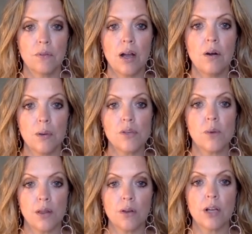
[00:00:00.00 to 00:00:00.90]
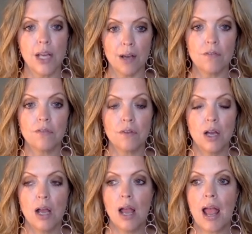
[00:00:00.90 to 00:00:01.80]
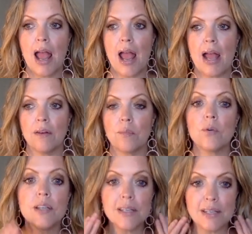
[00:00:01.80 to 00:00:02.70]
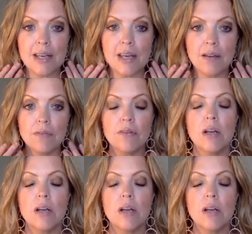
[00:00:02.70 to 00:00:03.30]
I'd always rather give and receive